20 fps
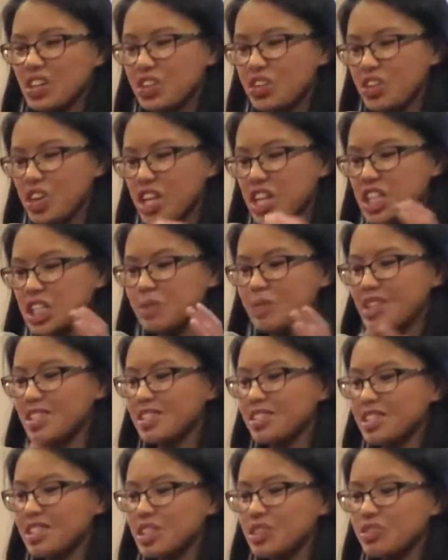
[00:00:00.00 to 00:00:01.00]
creating
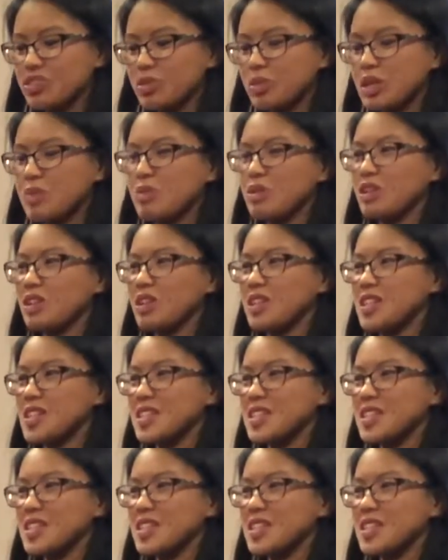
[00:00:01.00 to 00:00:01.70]
spaces for people